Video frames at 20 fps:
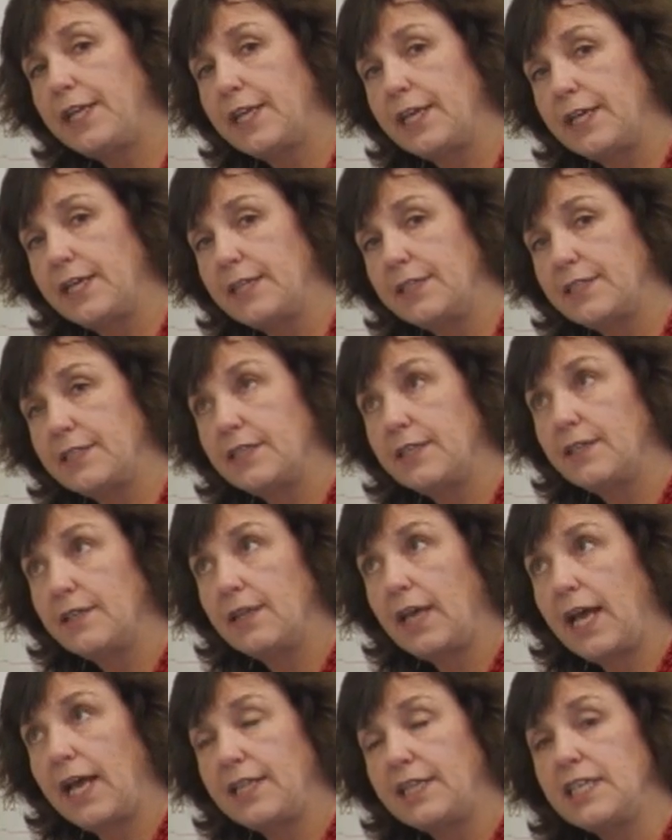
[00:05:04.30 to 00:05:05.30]
kids,
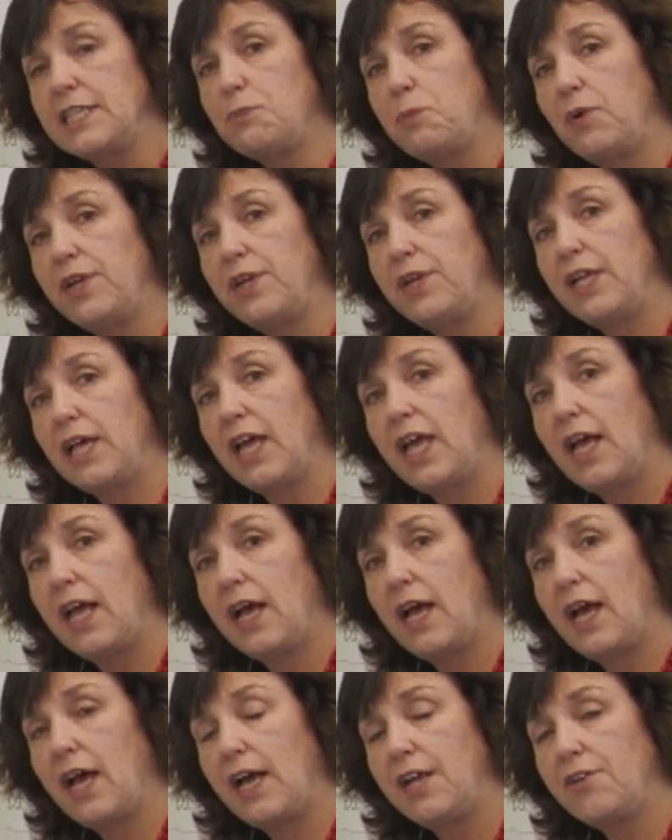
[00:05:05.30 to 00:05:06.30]
At this point,
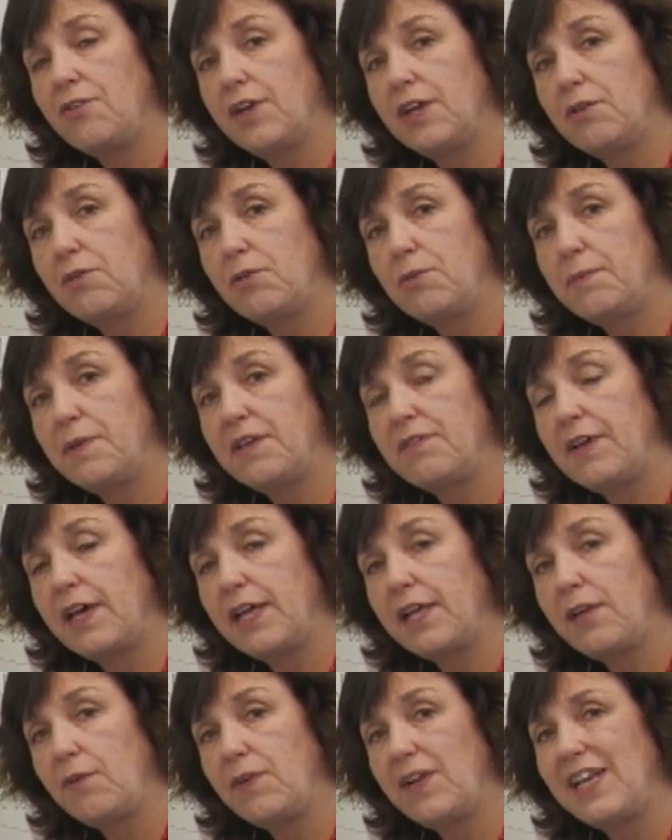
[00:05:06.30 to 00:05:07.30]
Andrea would be
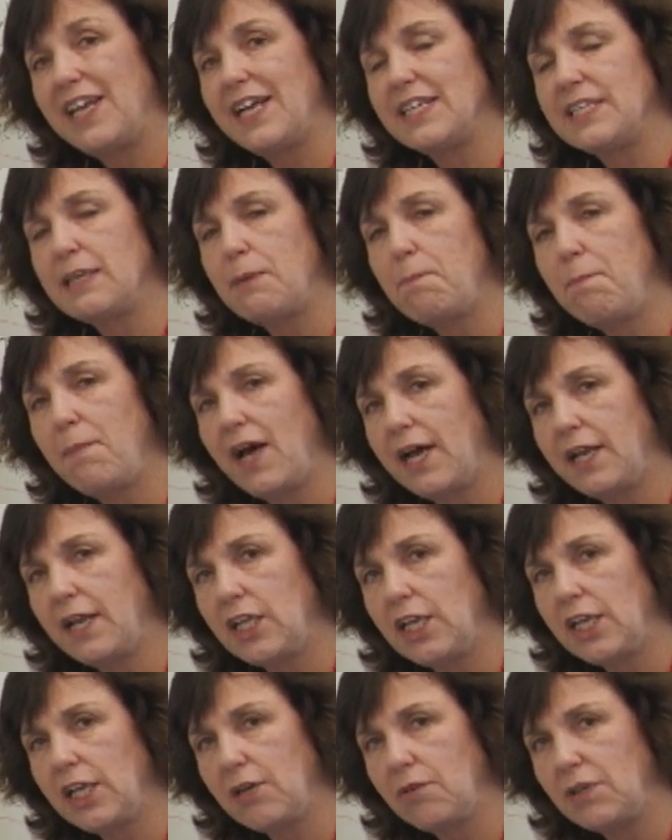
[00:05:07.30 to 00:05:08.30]
evaluated as a
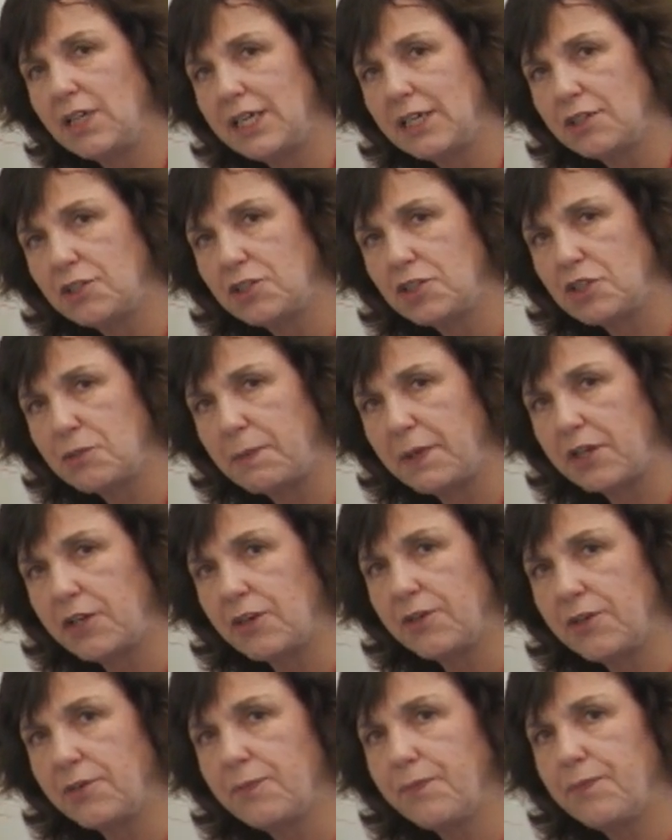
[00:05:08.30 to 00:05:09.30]
monolingual English speaker.
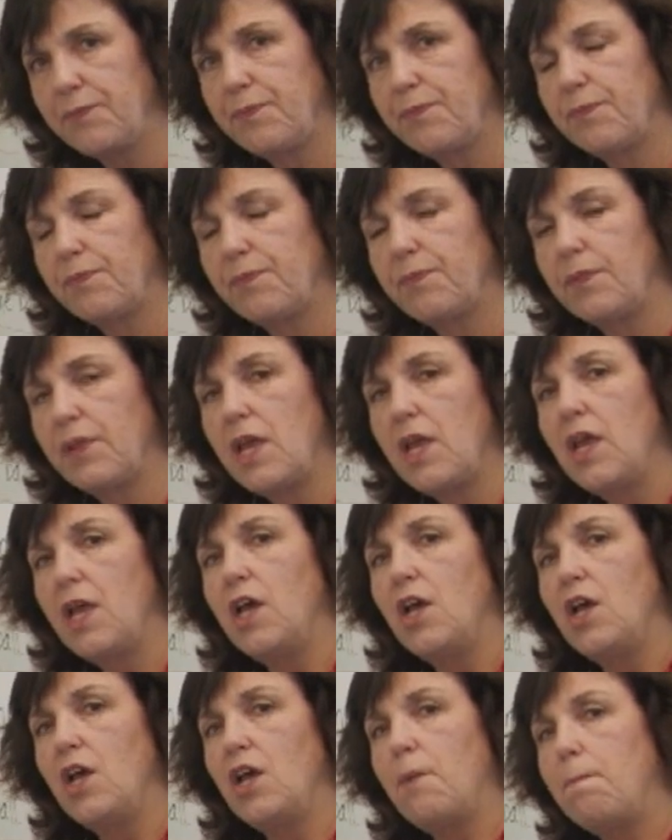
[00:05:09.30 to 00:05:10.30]

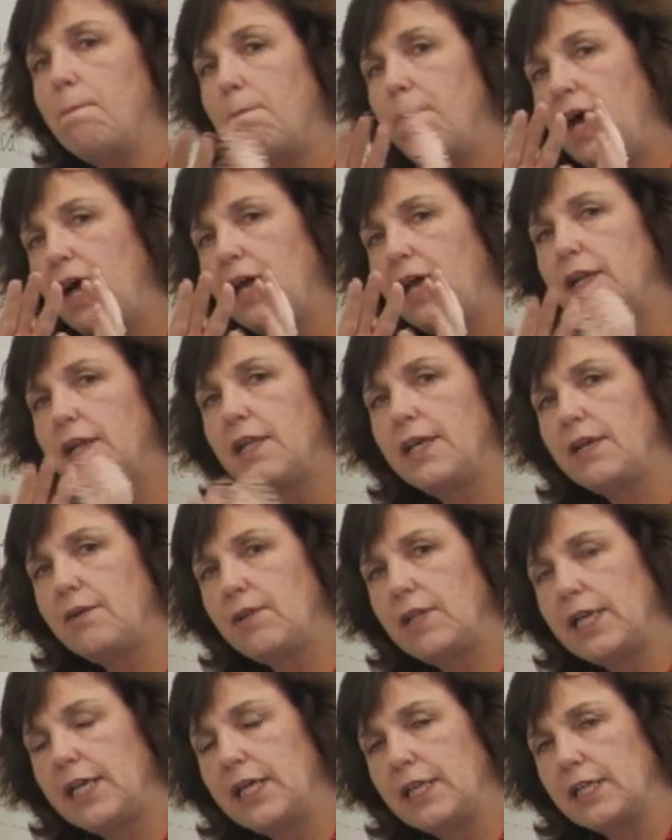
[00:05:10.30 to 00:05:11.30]

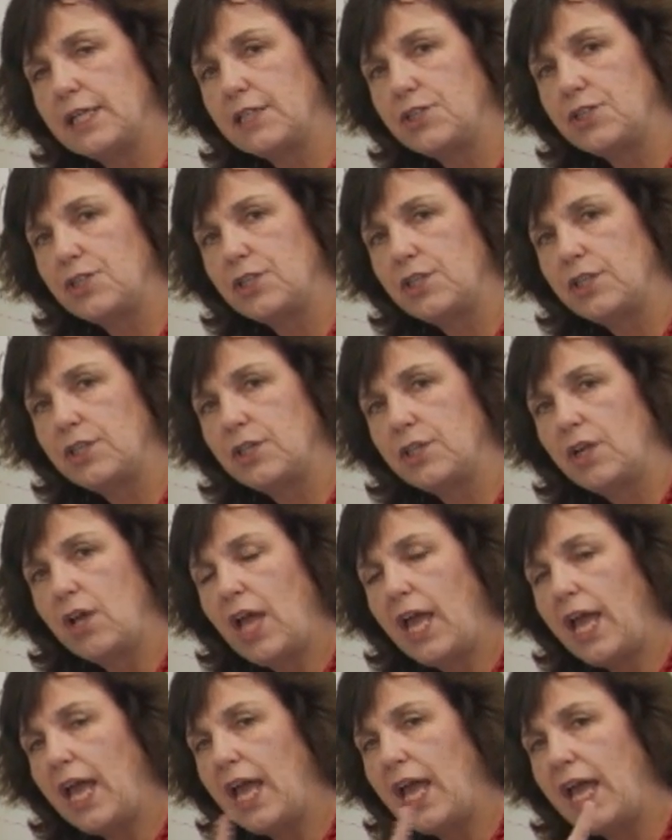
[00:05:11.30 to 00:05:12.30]
Monolingual English.
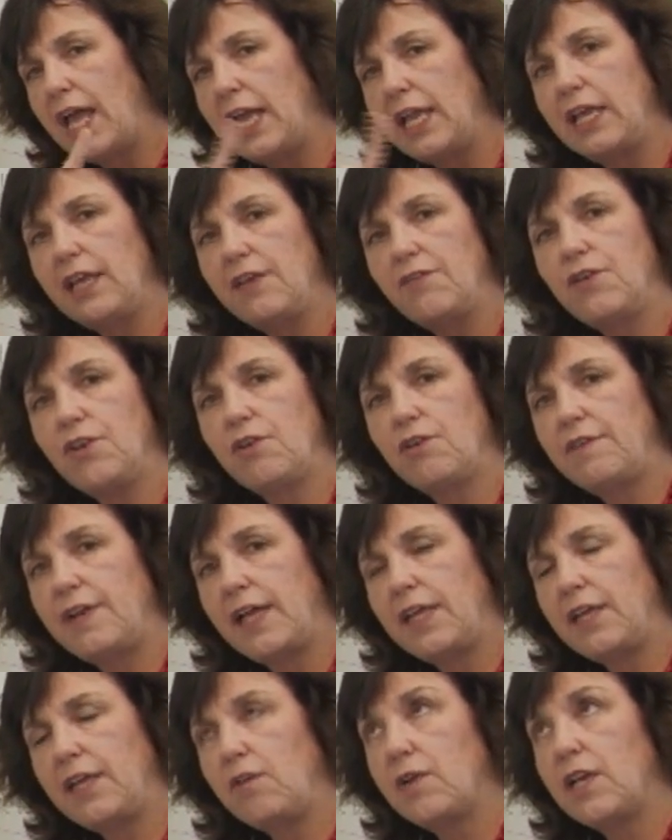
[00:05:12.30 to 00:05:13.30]
Any of you
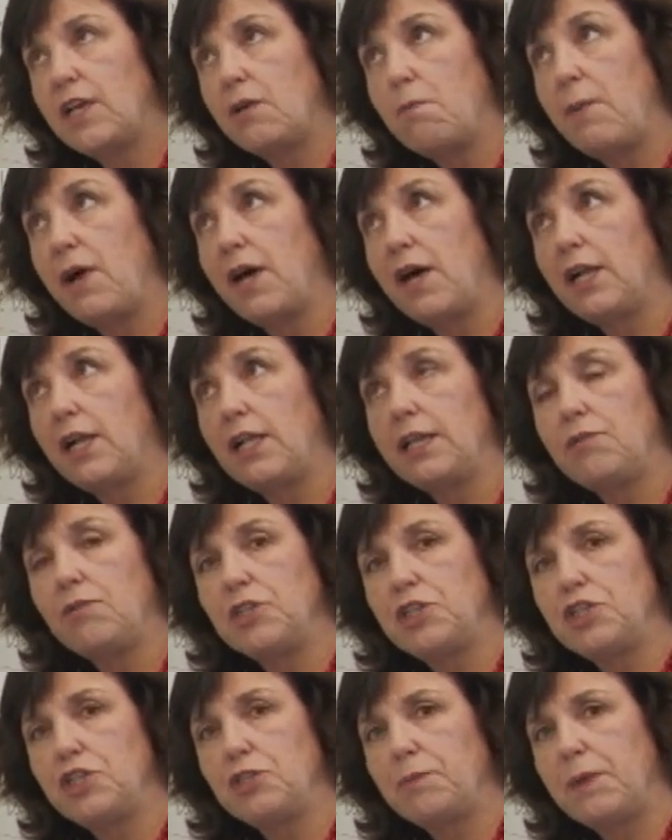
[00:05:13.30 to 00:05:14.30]
evaluating a
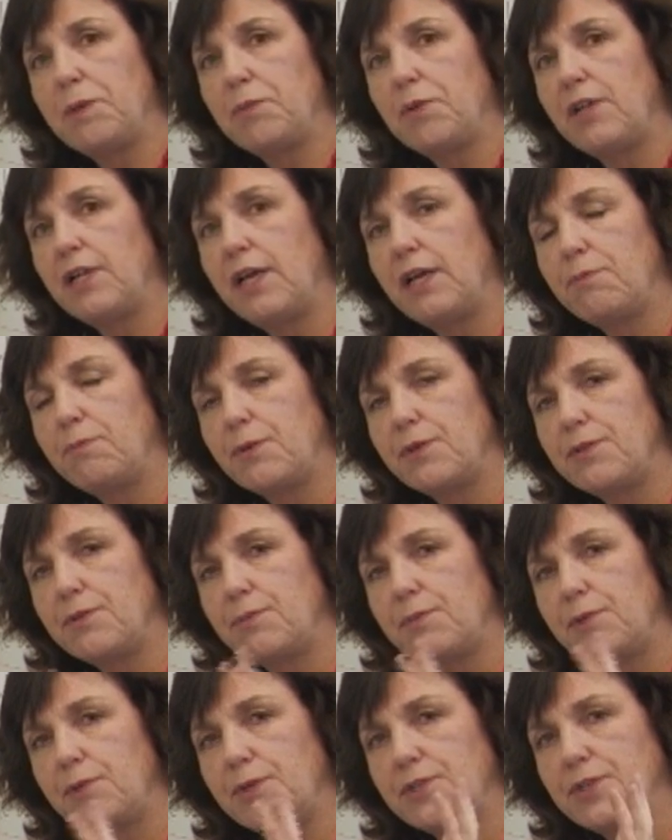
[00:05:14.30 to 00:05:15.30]
monolingual
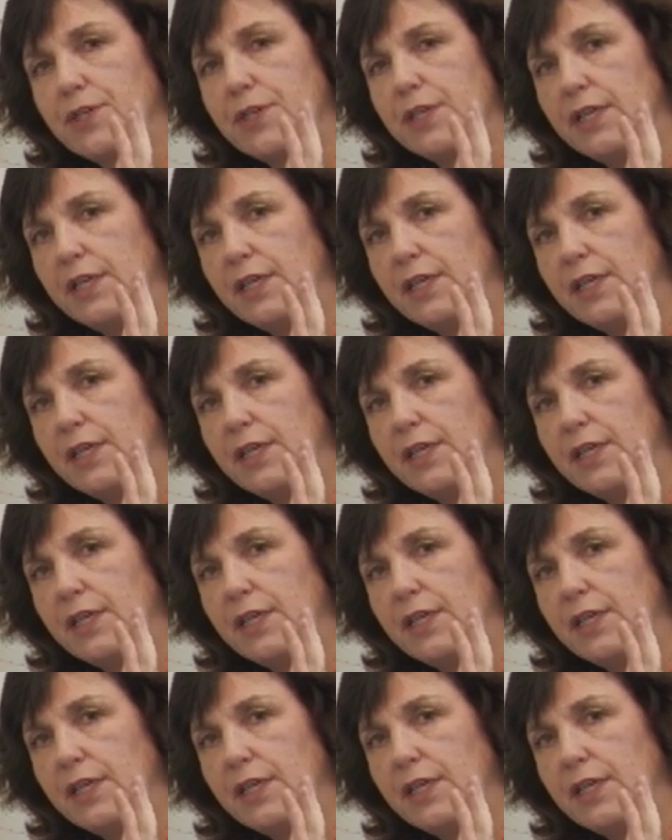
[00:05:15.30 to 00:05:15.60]
English